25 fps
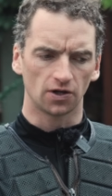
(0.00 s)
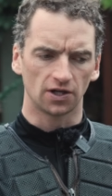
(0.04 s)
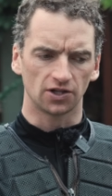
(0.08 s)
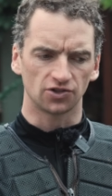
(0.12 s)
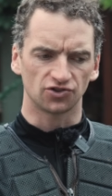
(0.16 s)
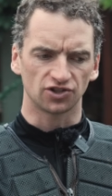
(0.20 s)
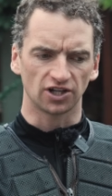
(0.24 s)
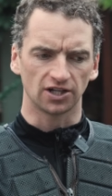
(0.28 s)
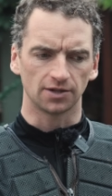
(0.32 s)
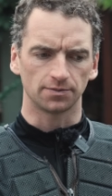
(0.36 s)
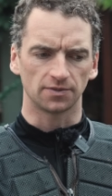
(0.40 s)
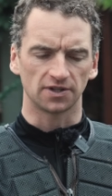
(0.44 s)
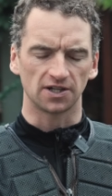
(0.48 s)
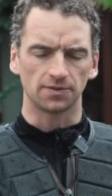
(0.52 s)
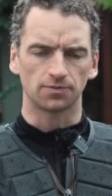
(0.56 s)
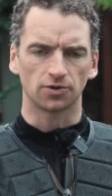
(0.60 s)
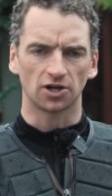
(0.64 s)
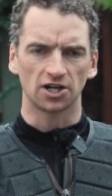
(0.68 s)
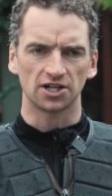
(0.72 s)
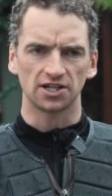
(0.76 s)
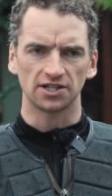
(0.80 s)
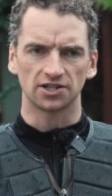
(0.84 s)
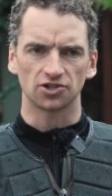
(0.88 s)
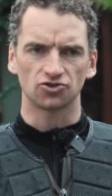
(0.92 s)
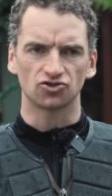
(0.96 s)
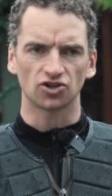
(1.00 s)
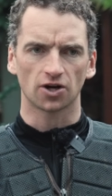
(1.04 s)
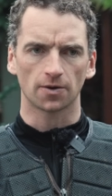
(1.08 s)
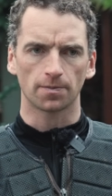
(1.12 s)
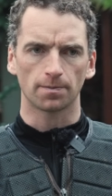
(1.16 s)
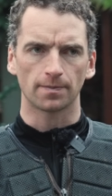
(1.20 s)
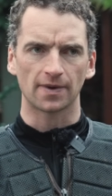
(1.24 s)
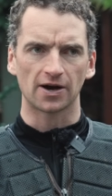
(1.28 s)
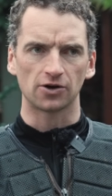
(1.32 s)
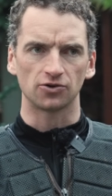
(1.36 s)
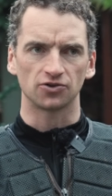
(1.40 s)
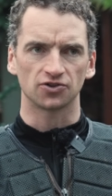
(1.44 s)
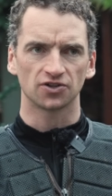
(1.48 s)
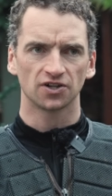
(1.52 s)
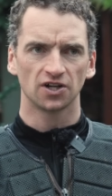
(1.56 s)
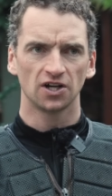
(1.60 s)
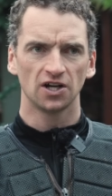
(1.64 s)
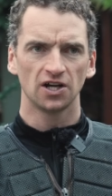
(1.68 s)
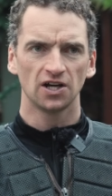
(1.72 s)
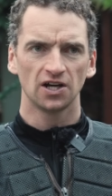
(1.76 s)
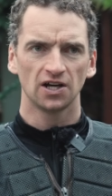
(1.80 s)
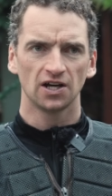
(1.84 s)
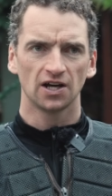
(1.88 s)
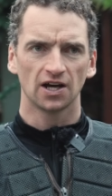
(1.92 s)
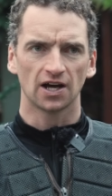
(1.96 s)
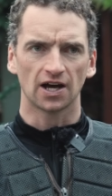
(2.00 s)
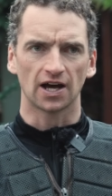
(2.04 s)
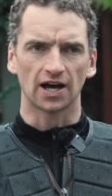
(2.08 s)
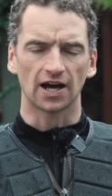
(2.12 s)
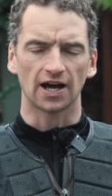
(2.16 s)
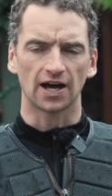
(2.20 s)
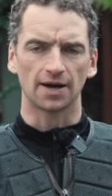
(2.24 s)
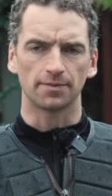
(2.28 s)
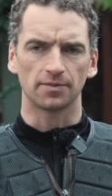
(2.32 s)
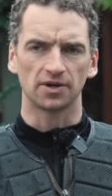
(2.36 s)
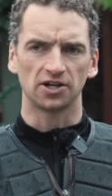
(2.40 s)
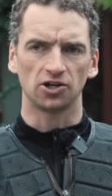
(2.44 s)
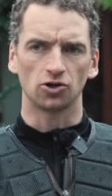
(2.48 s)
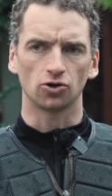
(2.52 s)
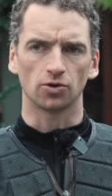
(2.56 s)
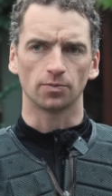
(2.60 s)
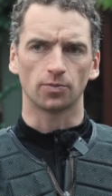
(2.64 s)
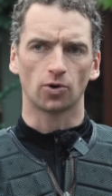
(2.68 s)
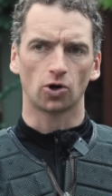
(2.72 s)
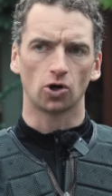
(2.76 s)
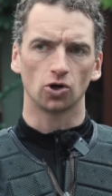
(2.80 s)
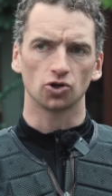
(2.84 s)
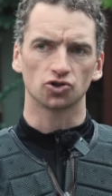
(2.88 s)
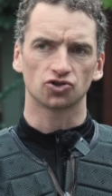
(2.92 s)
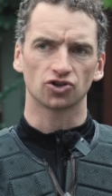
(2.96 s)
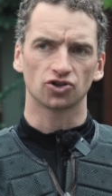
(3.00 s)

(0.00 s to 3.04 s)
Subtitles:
in Cheltenham that he'd probably need to drop him out. And Paul